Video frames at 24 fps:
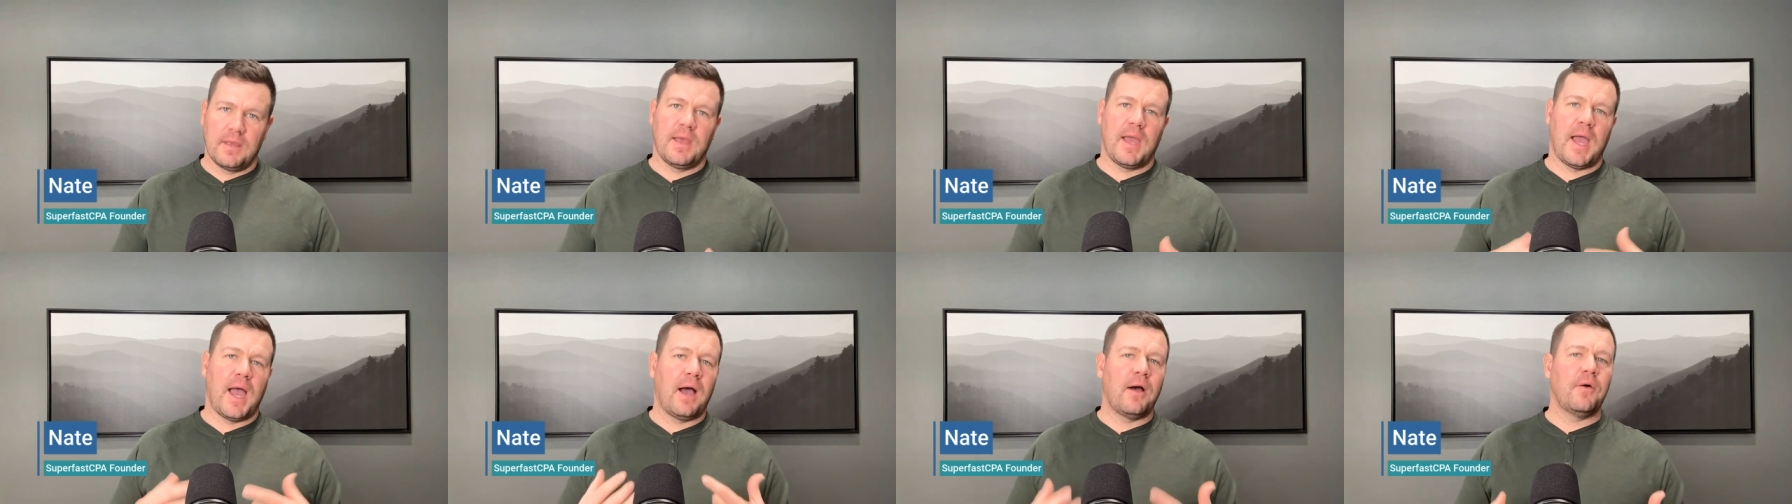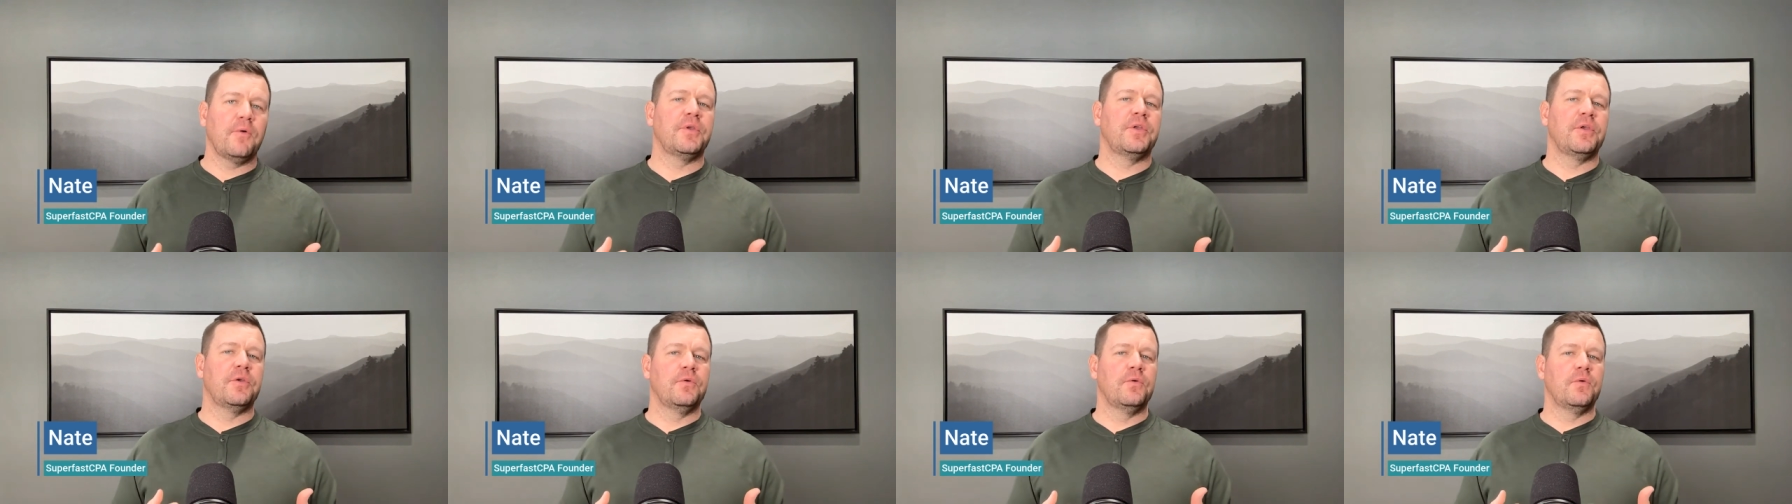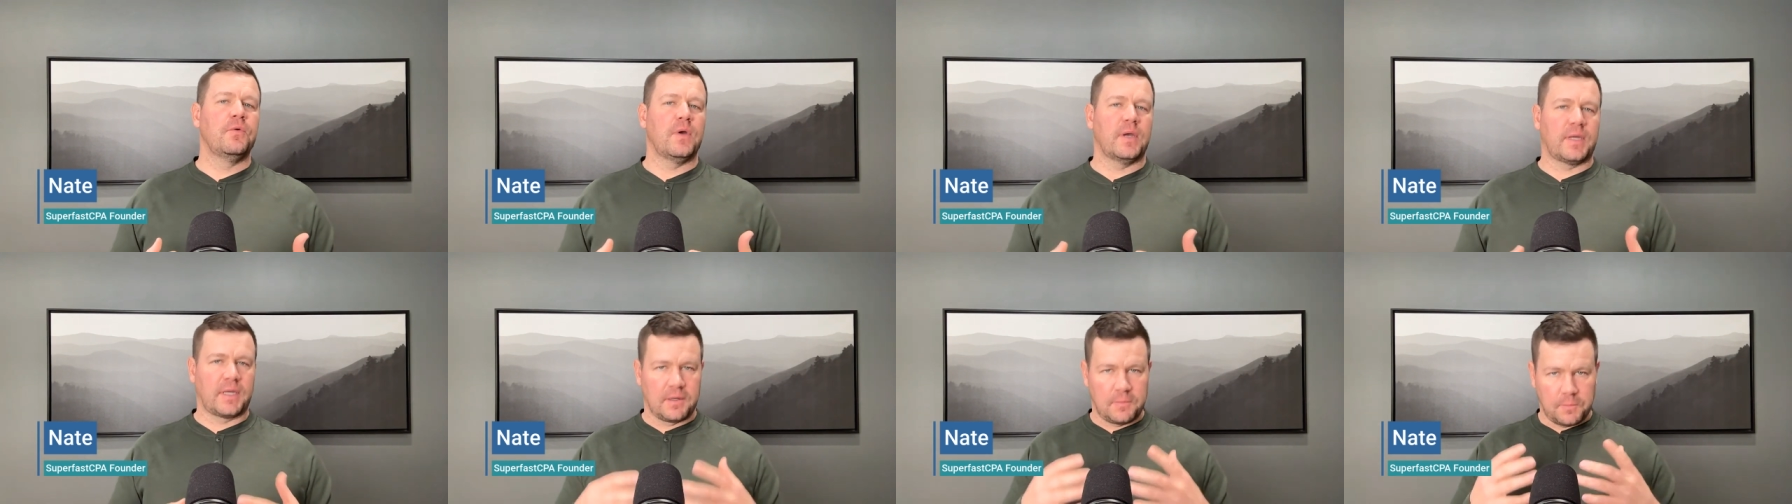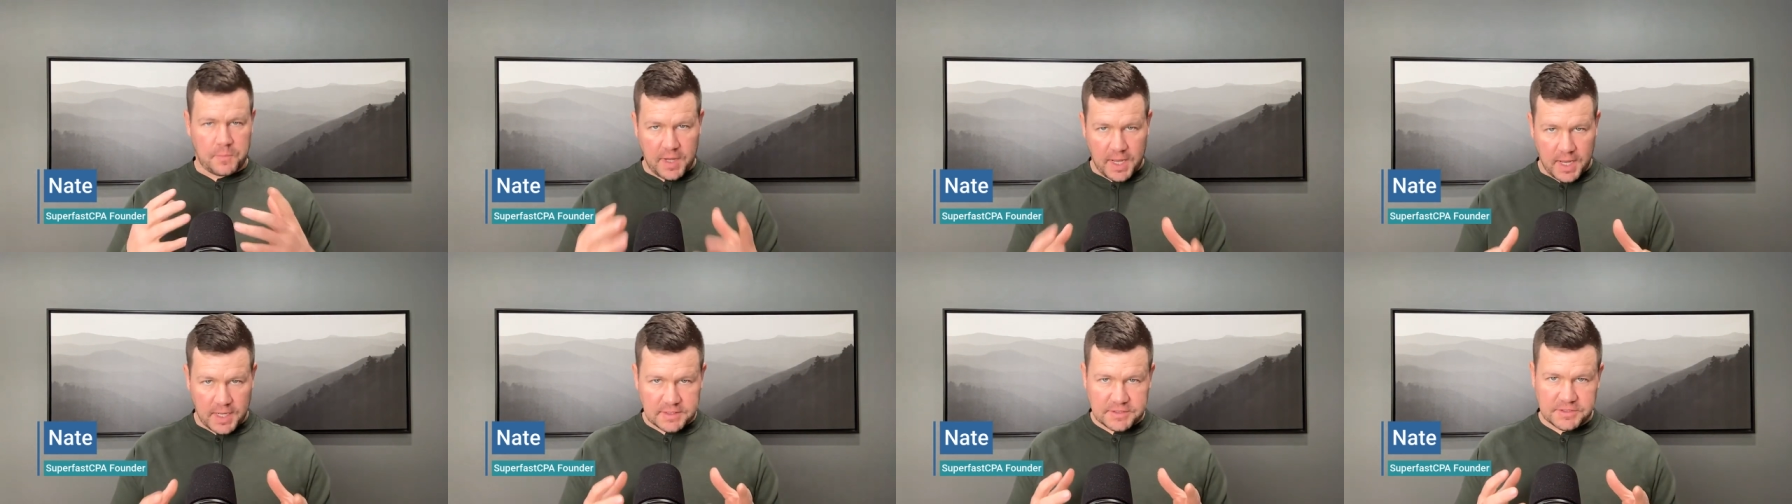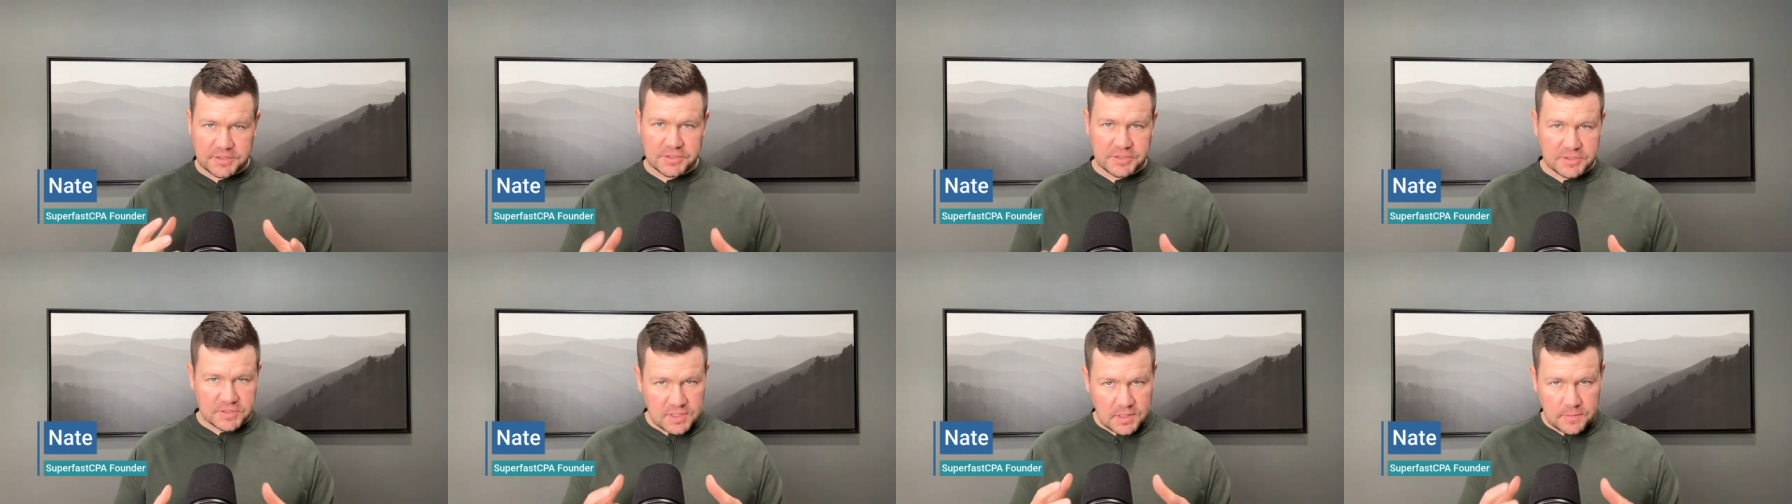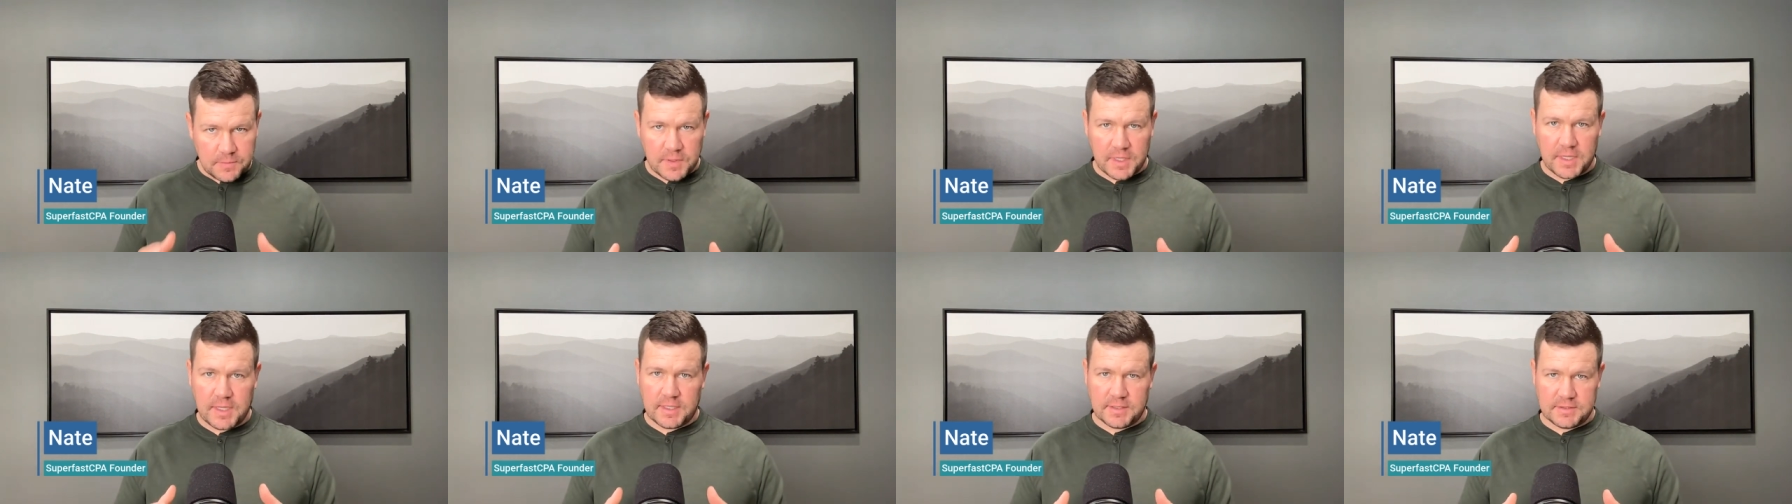how you can pass your
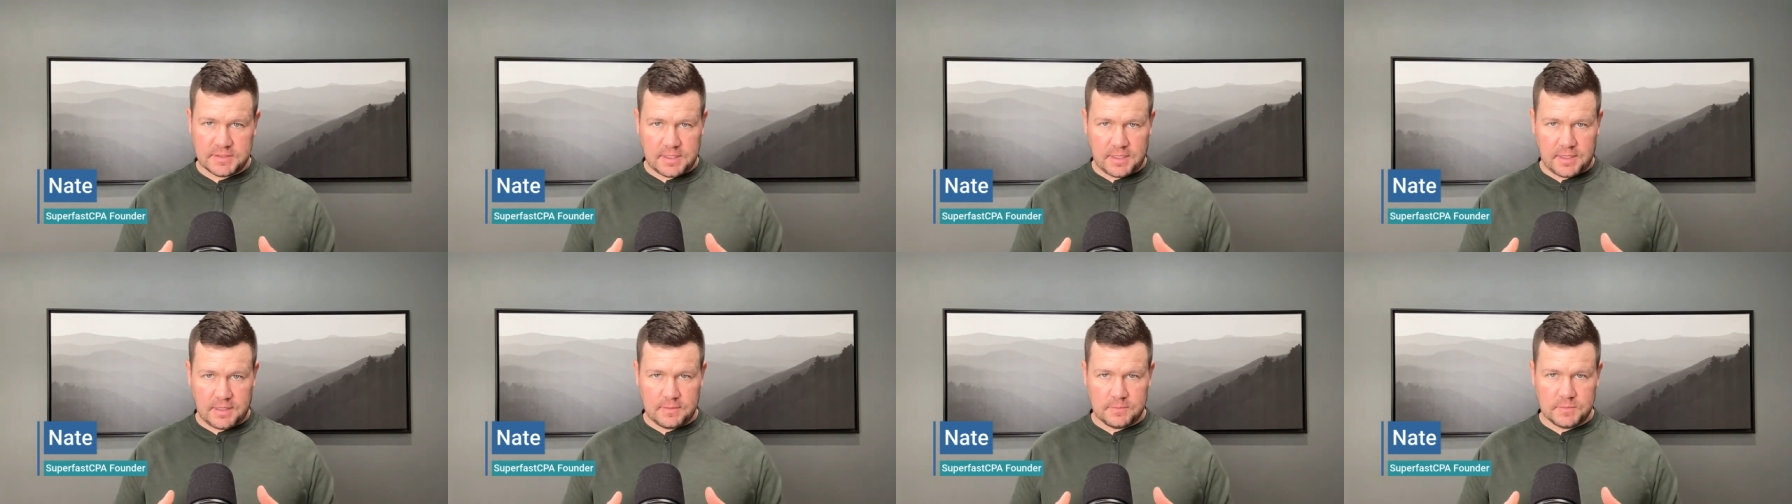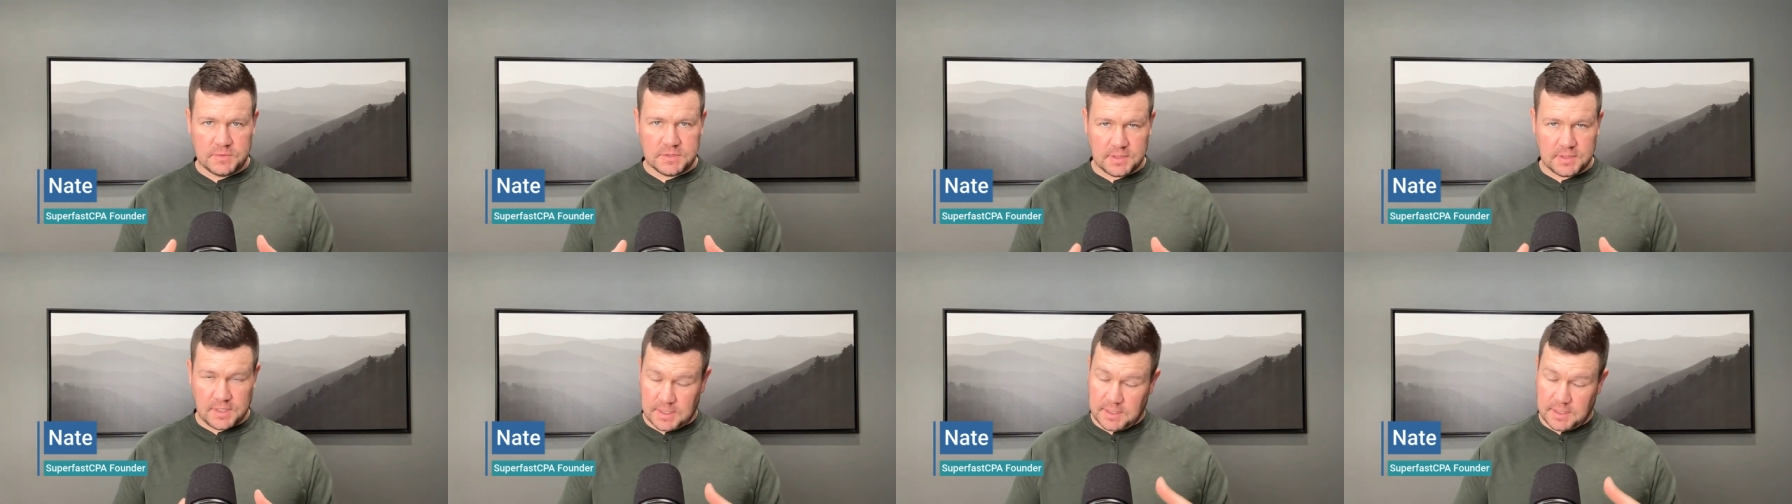CPA exams